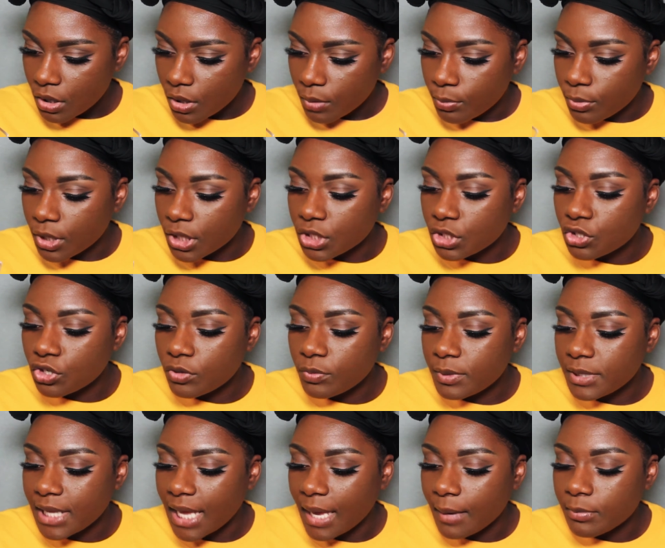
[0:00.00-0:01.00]
but you'll
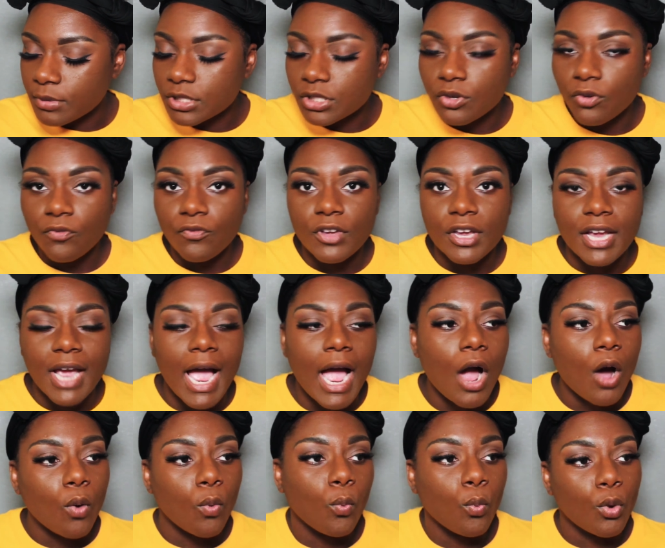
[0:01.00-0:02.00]
be able to figure
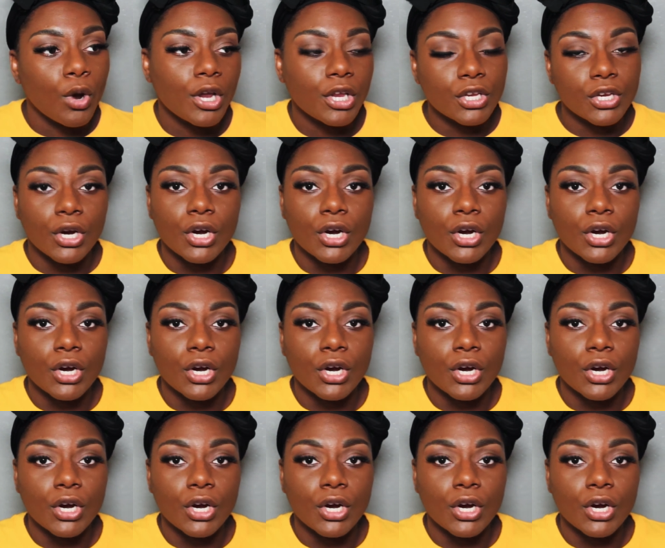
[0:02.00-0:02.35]
out what